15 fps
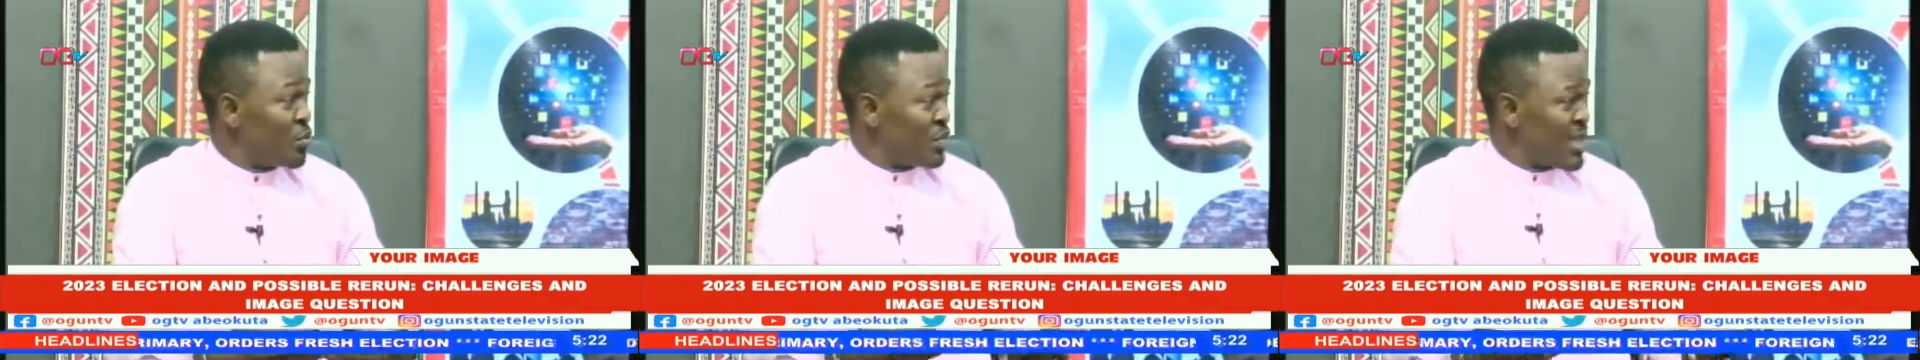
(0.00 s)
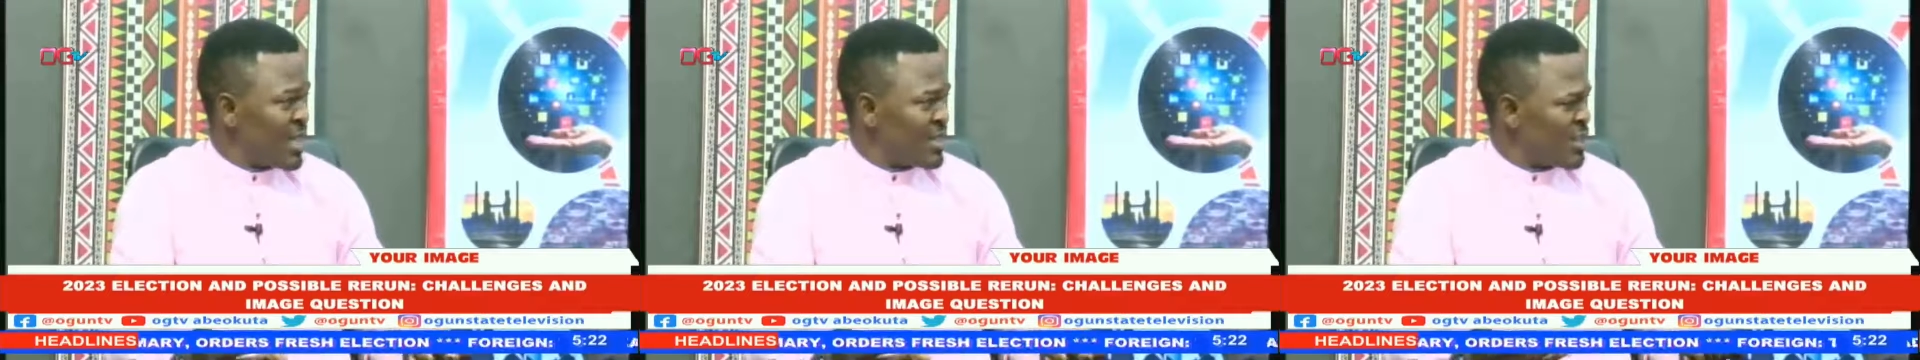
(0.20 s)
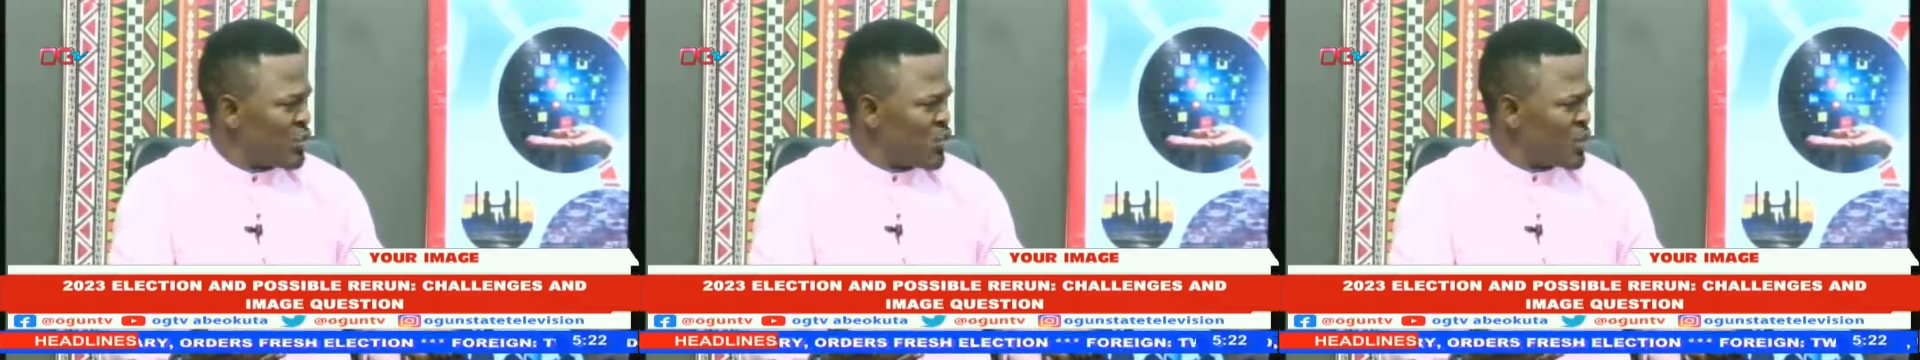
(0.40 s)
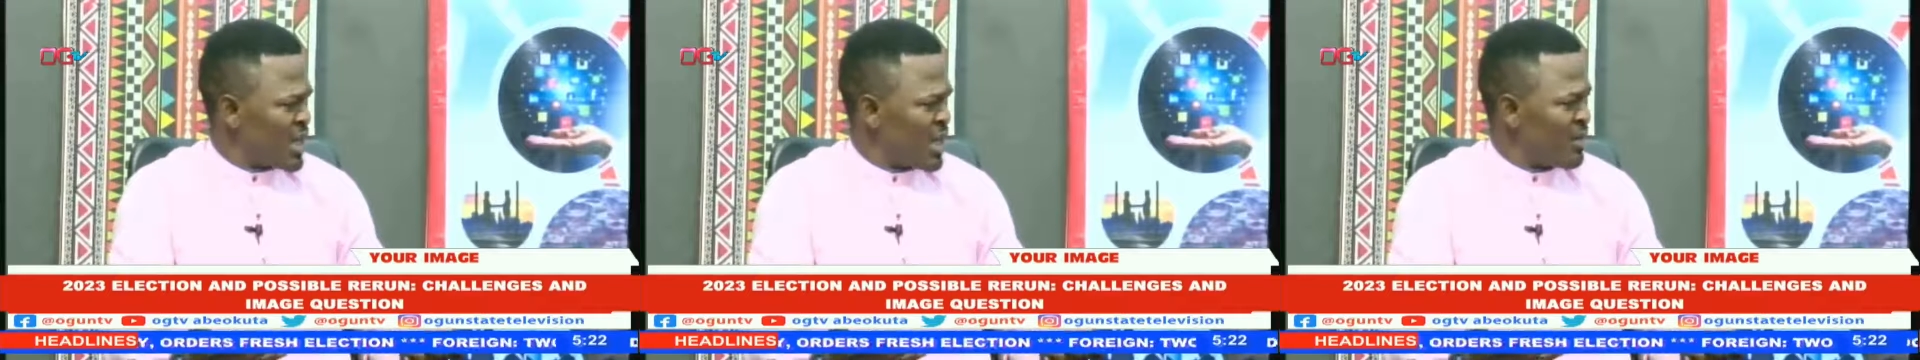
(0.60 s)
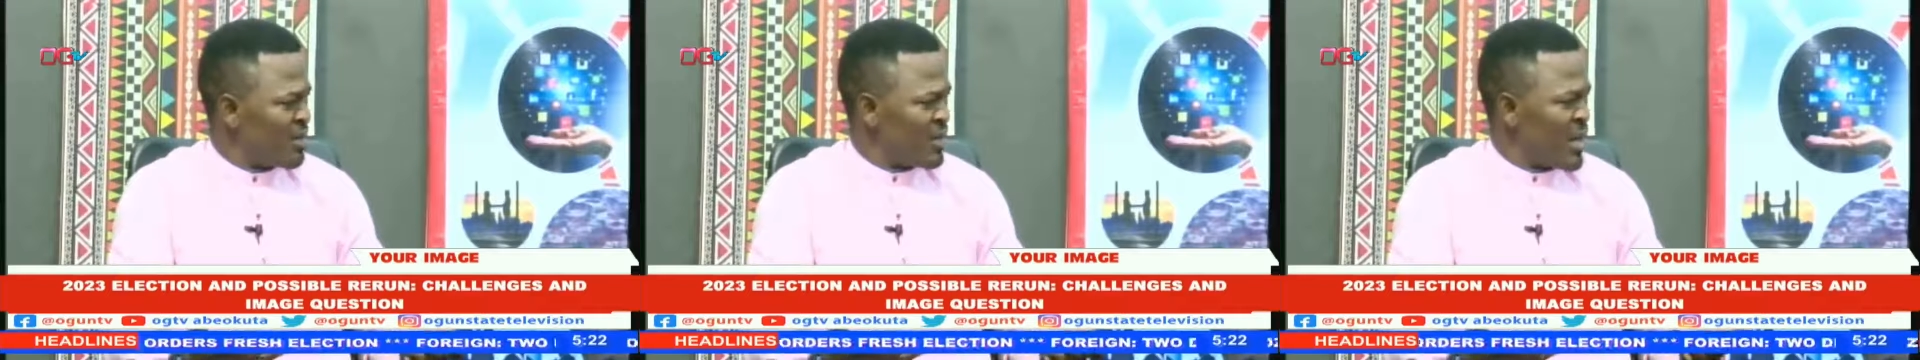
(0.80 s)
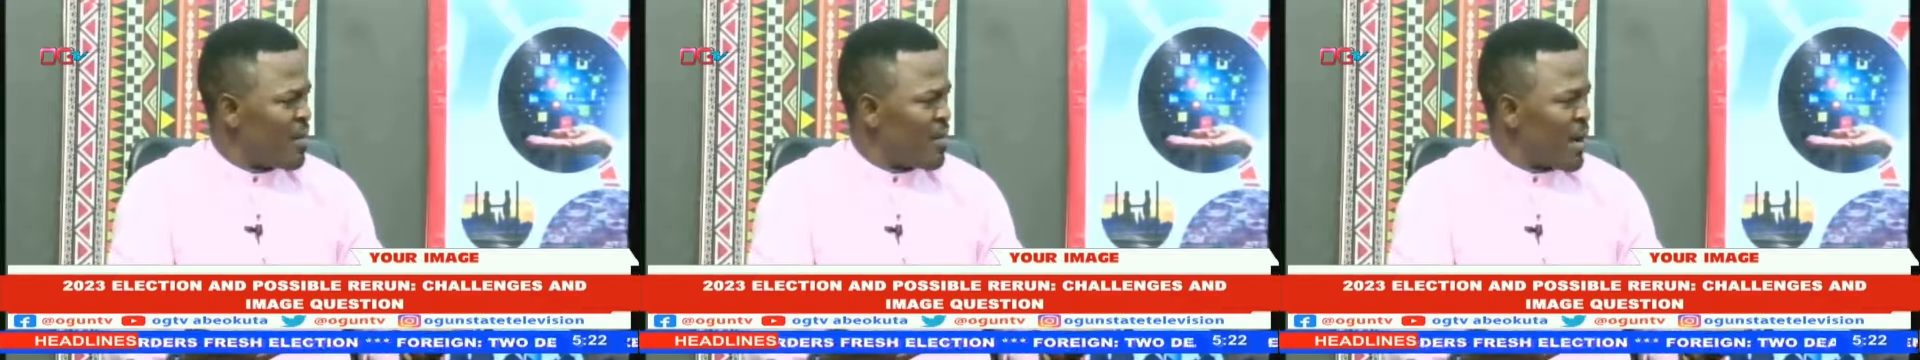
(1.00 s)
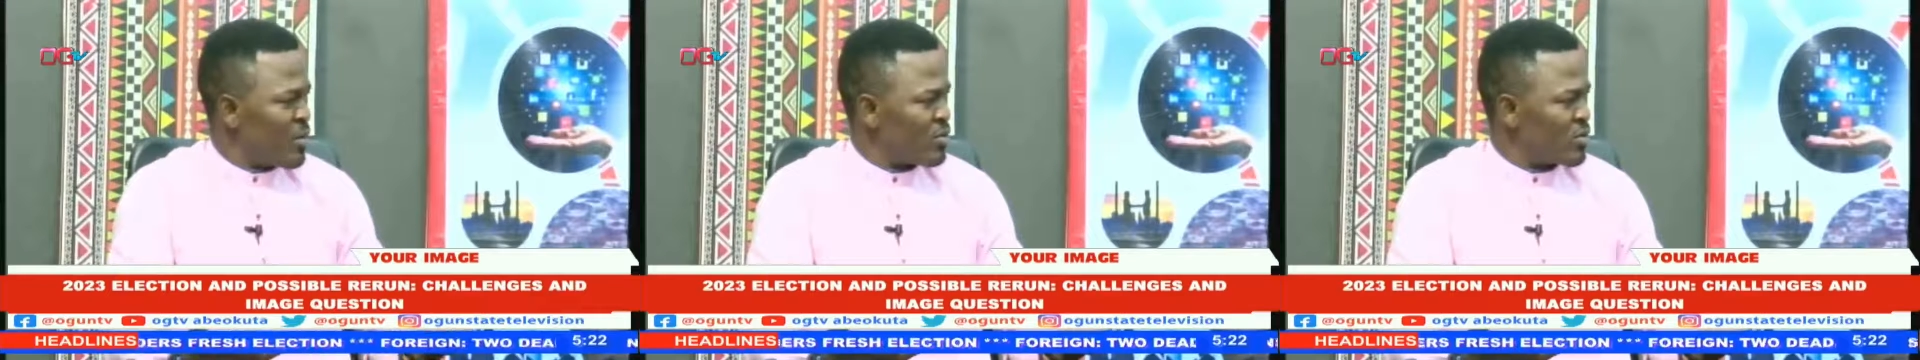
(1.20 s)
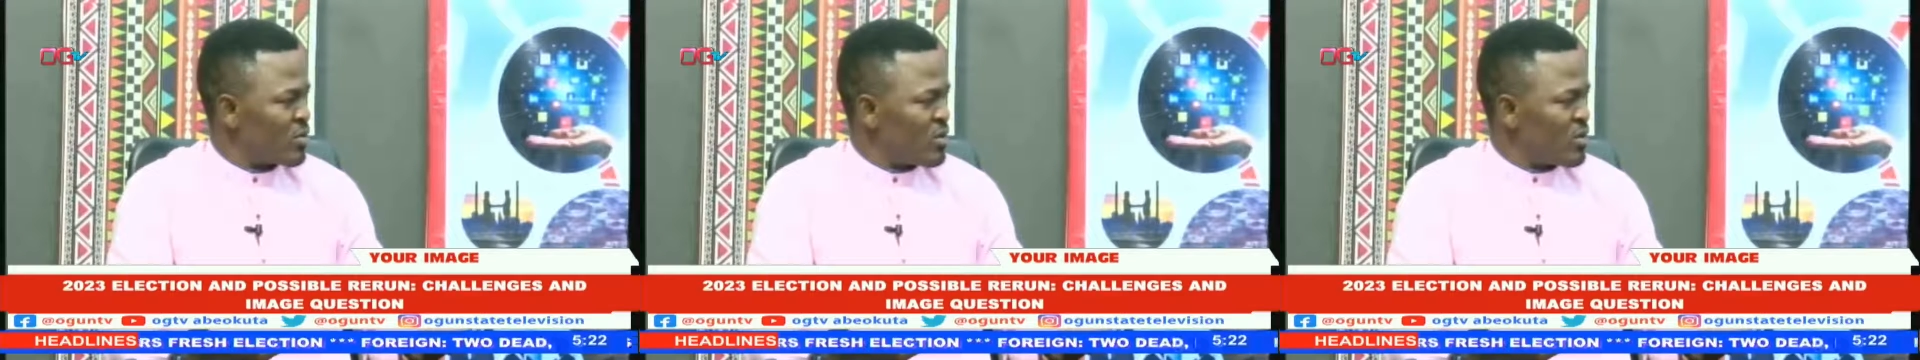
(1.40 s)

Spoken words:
that's the total, thereabout.